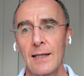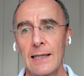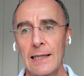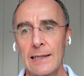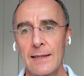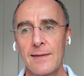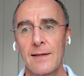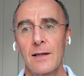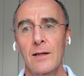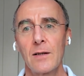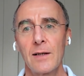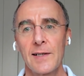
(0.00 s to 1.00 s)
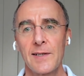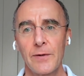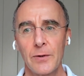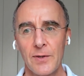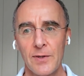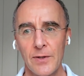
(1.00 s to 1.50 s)
uh, there's a lot less
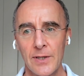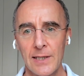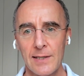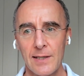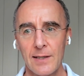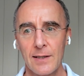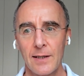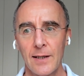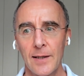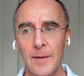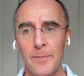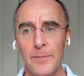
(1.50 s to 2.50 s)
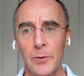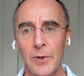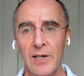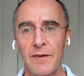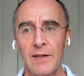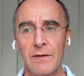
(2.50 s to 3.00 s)
focus on it. Um, but
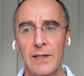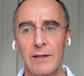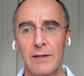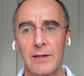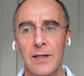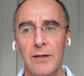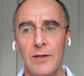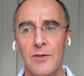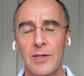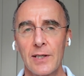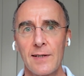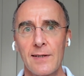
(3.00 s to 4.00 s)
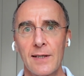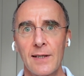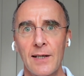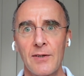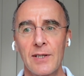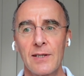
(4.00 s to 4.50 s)
what I find very encouraging is that
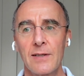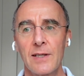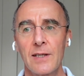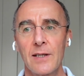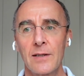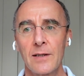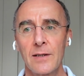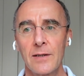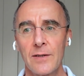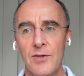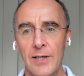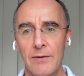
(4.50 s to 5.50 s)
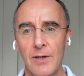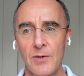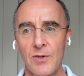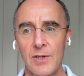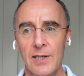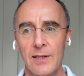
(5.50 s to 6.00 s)
actually the younger
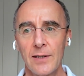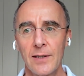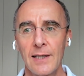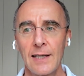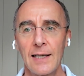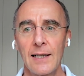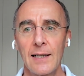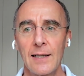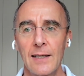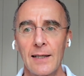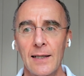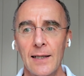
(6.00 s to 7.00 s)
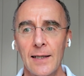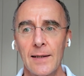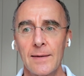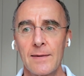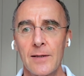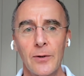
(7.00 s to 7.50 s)
generation here
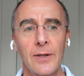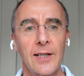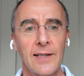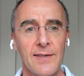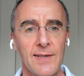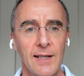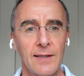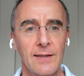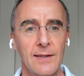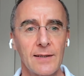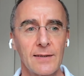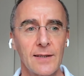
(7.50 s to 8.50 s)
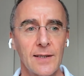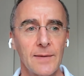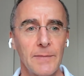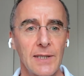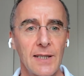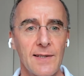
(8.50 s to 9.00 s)
uh, totally understand it.
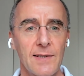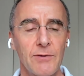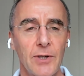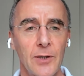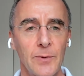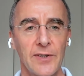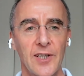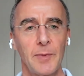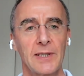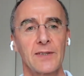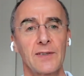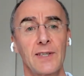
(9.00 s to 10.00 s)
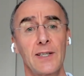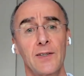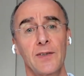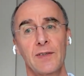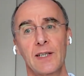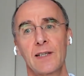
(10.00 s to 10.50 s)
Um, they struggle with their mental
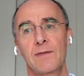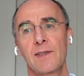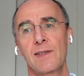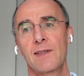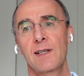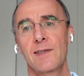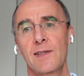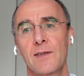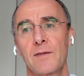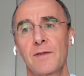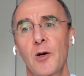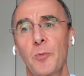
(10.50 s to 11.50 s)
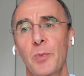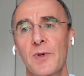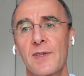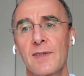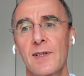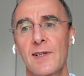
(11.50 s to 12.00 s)
health. They have this sense of
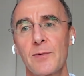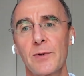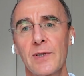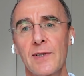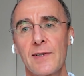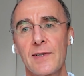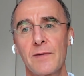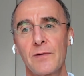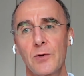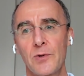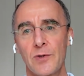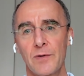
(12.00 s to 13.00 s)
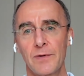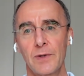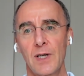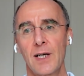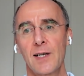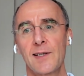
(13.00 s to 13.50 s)
hopelessness. What is the future
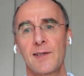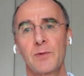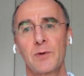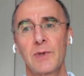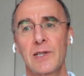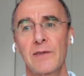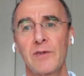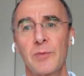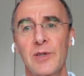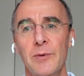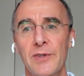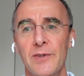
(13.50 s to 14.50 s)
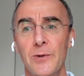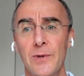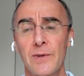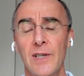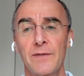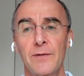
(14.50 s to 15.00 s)
for us? Will we ever be able
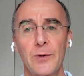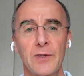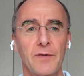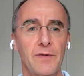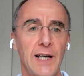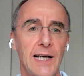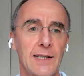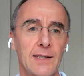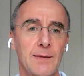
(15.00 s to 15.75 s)
to afford a flat